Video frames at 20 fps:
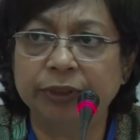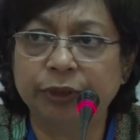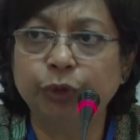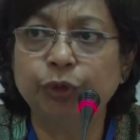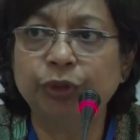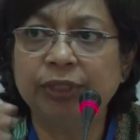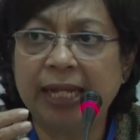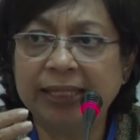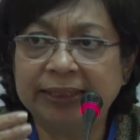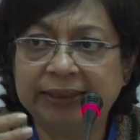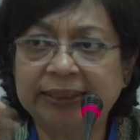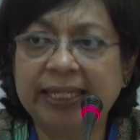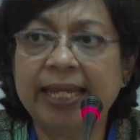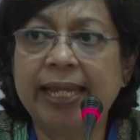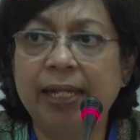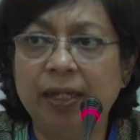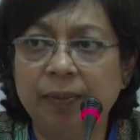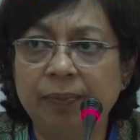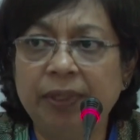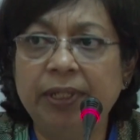So that's
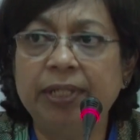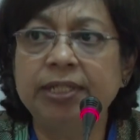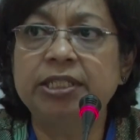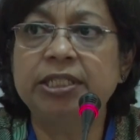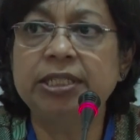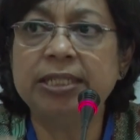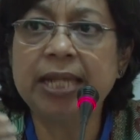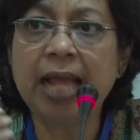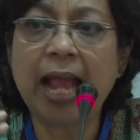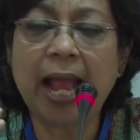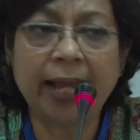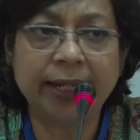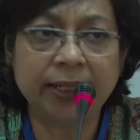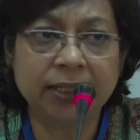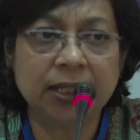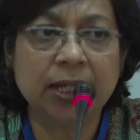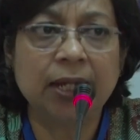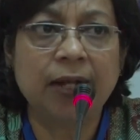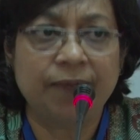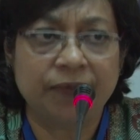scalability and
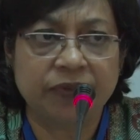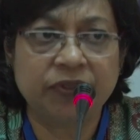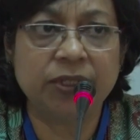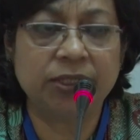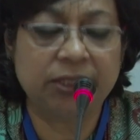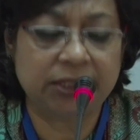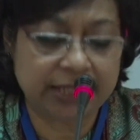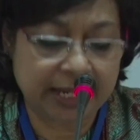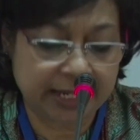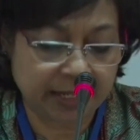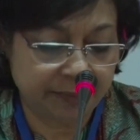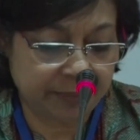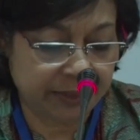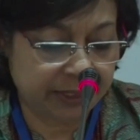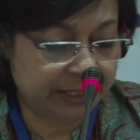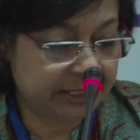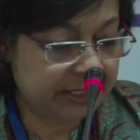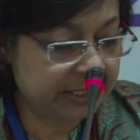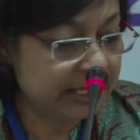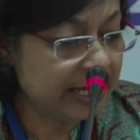
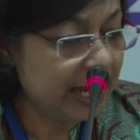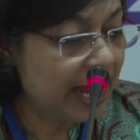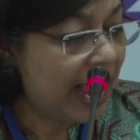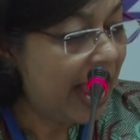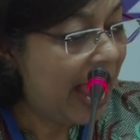sustainability.